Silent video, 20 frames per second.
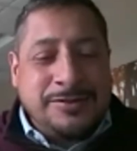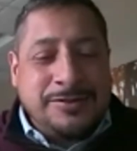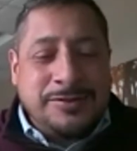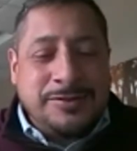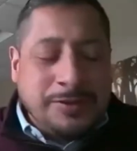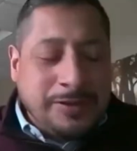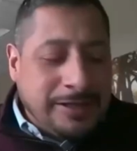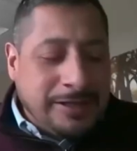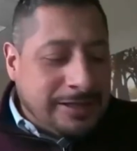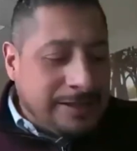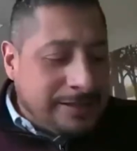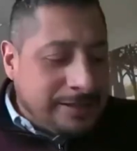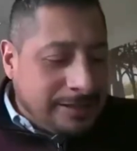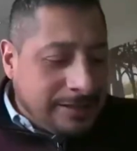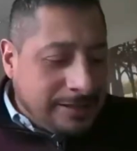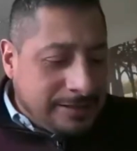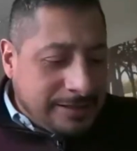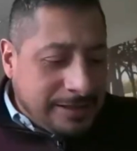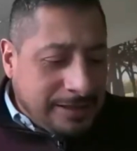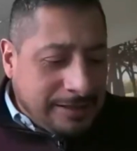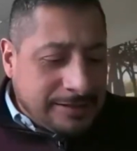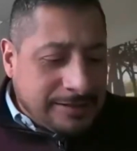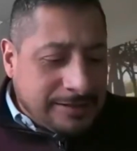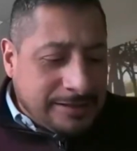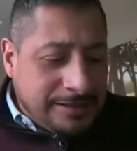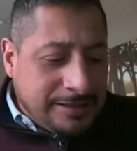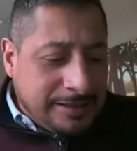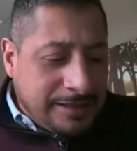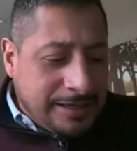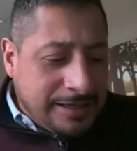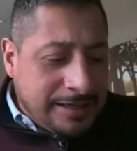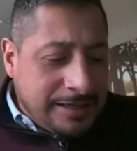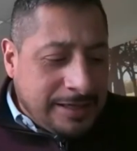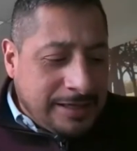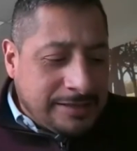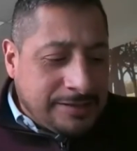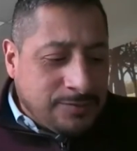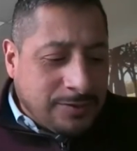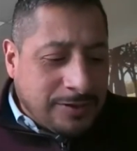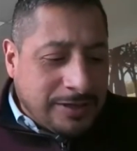Julia, tell us,
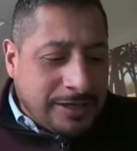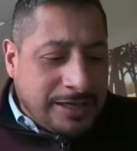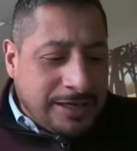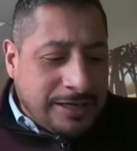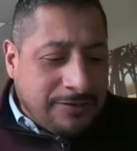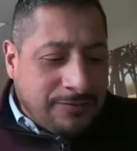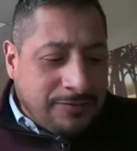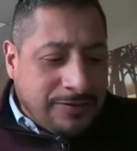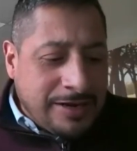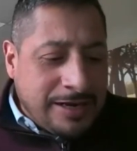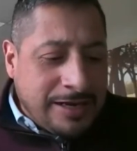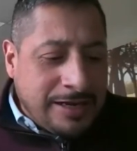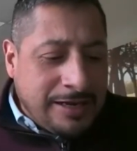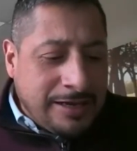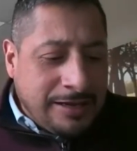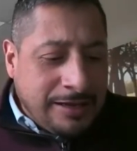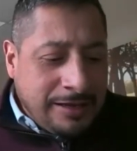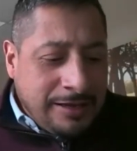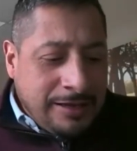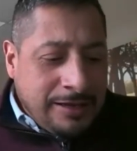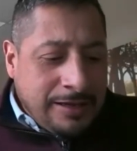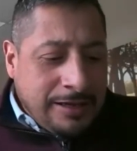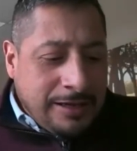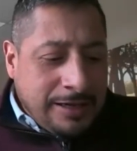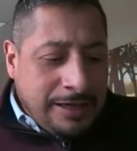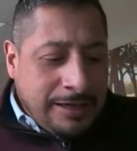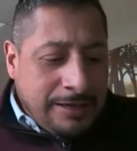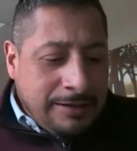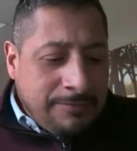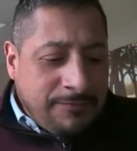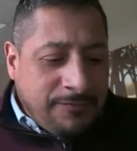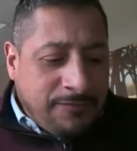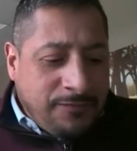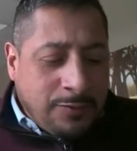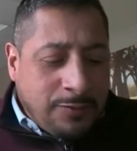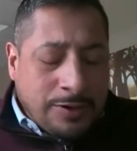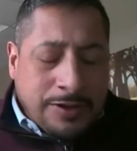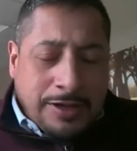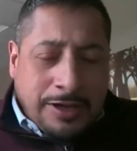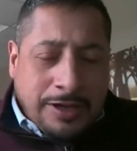as we're getting ready
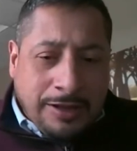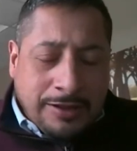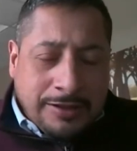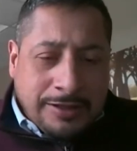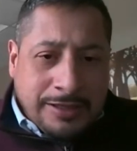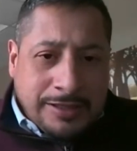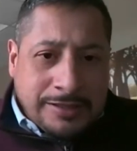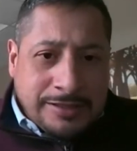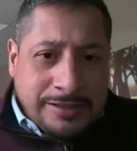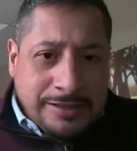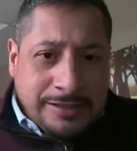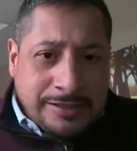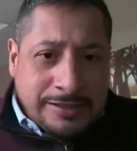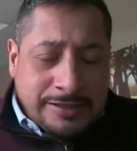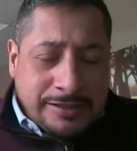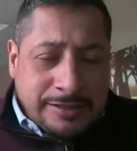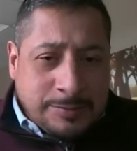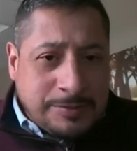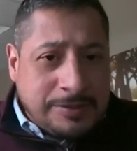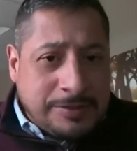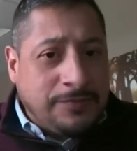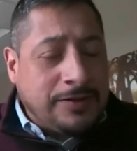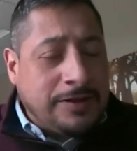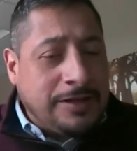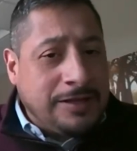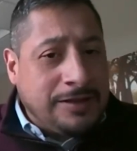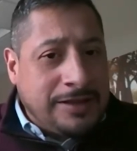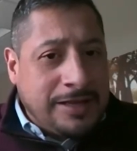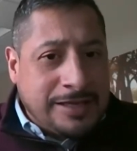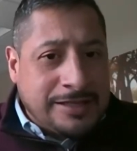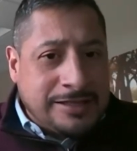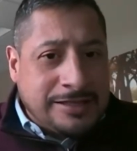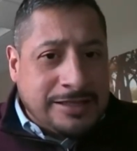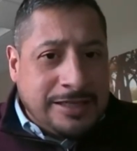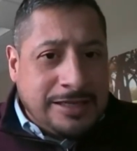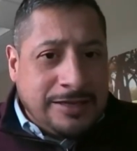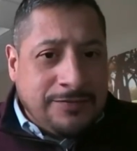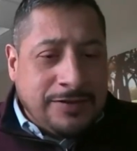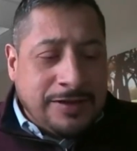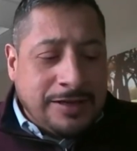for the holiday season, specifically
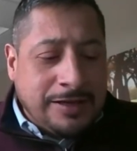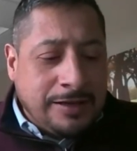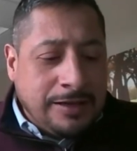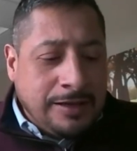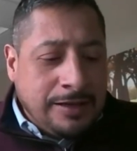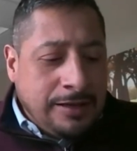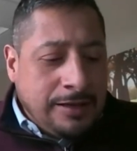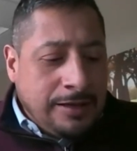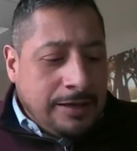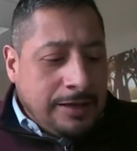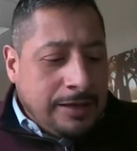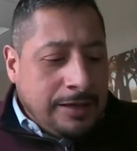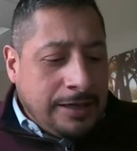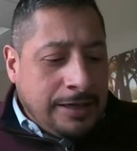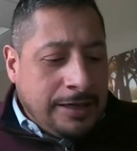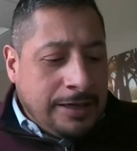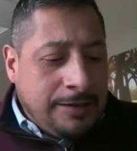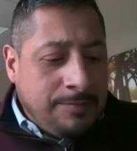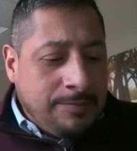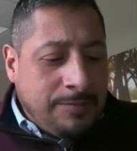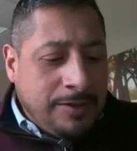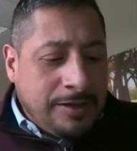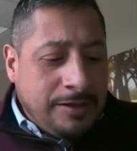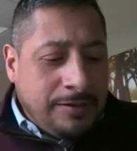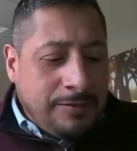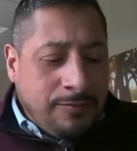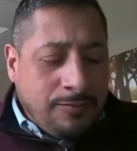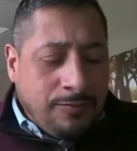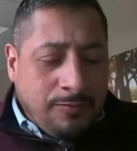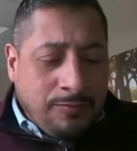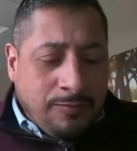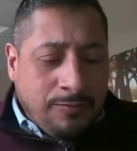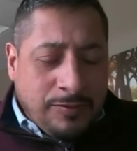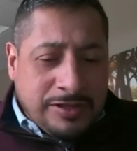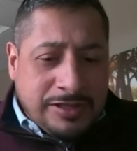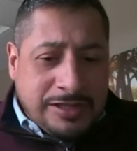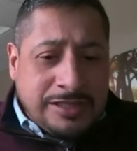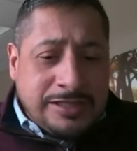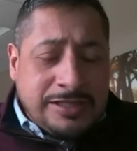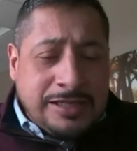Thanksgiving, the
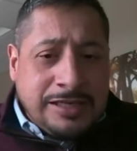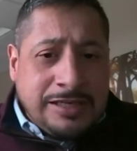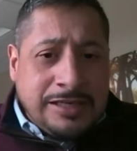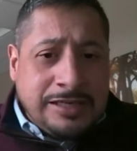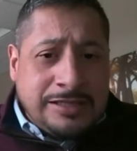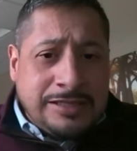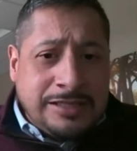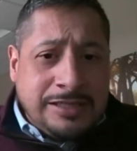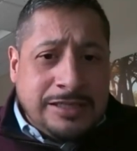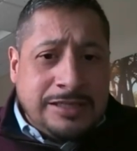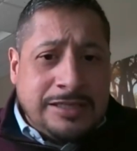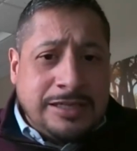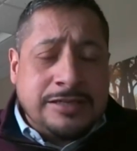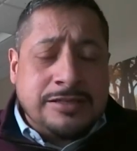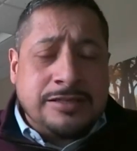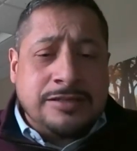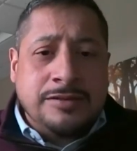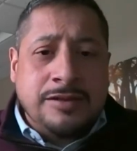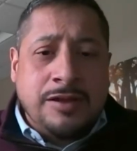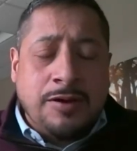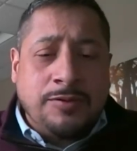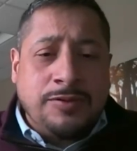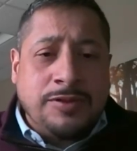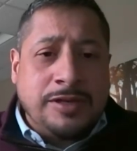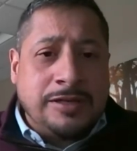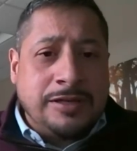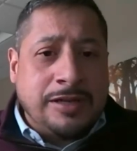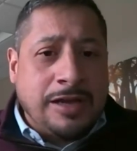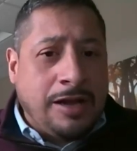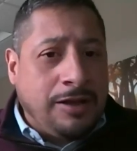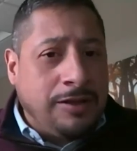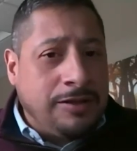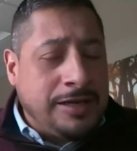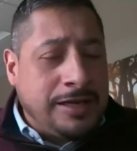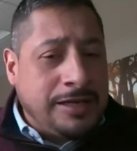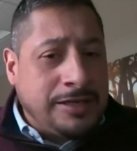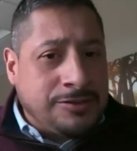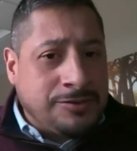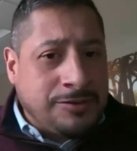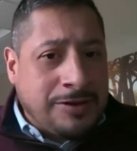CDC does note that
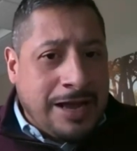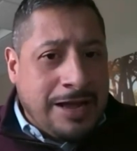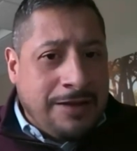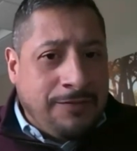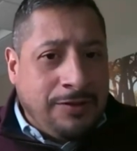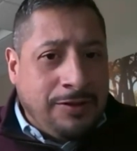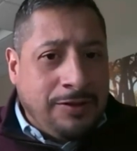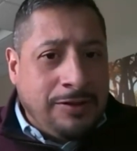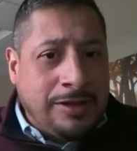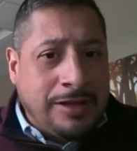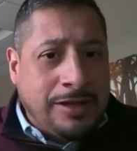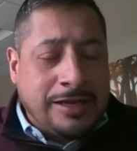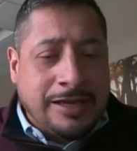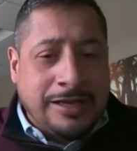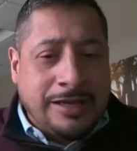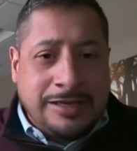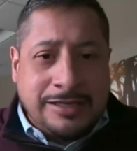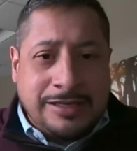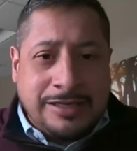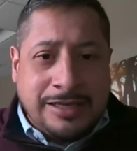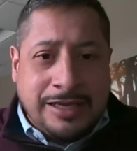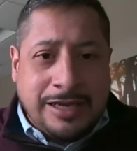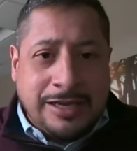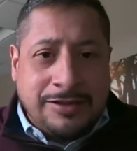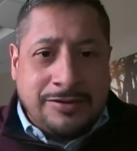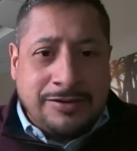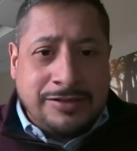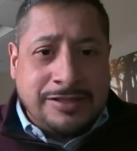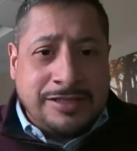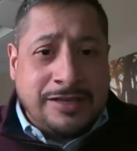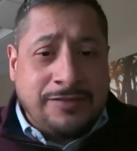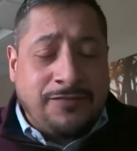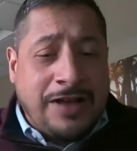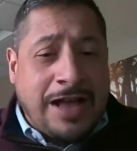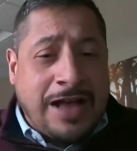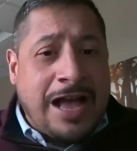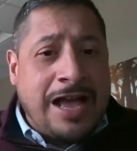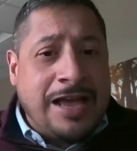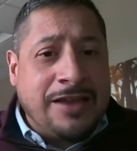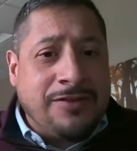holiday travel, getting together, is at
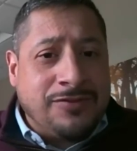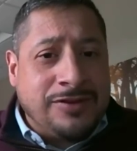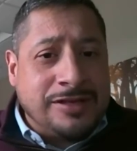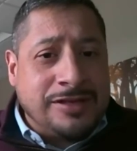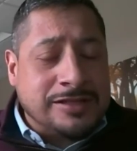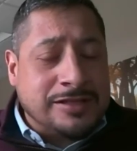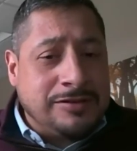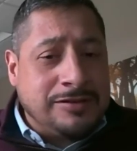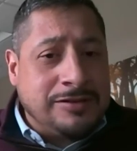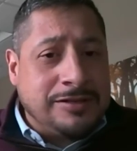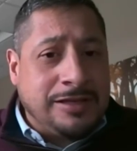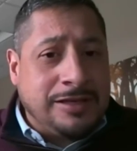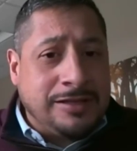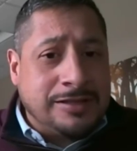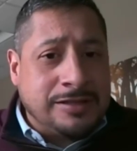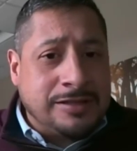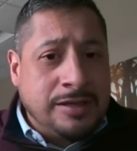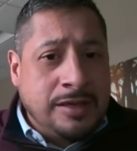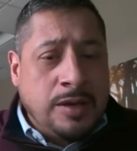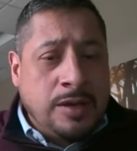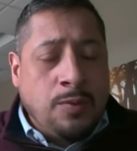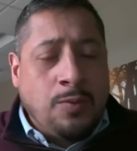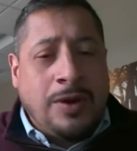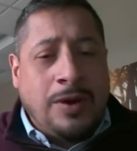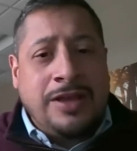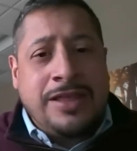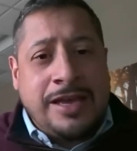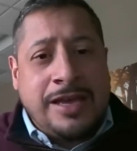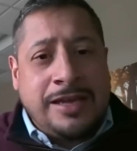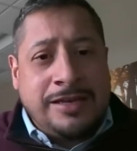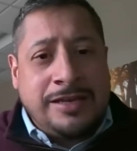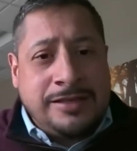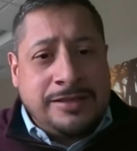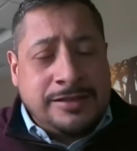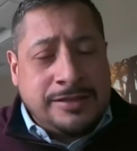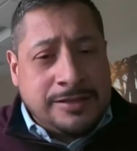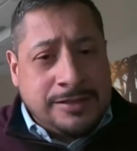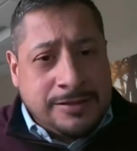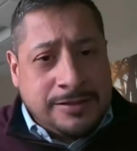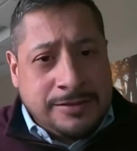high risk. Can you tell us why that is?